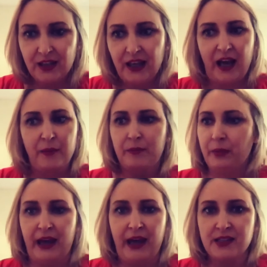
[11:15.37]
I'm
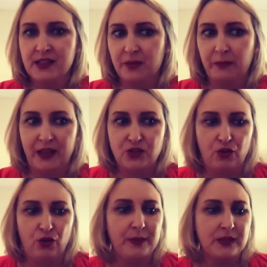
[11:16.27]
blessed that my
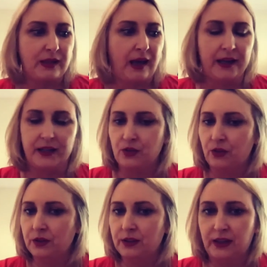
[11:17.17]
job is carried
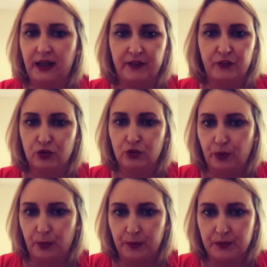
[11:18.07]
on and I've got no
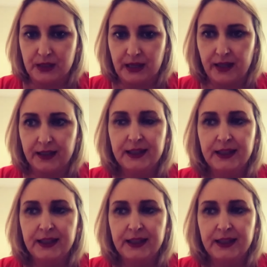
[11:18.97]
problems there.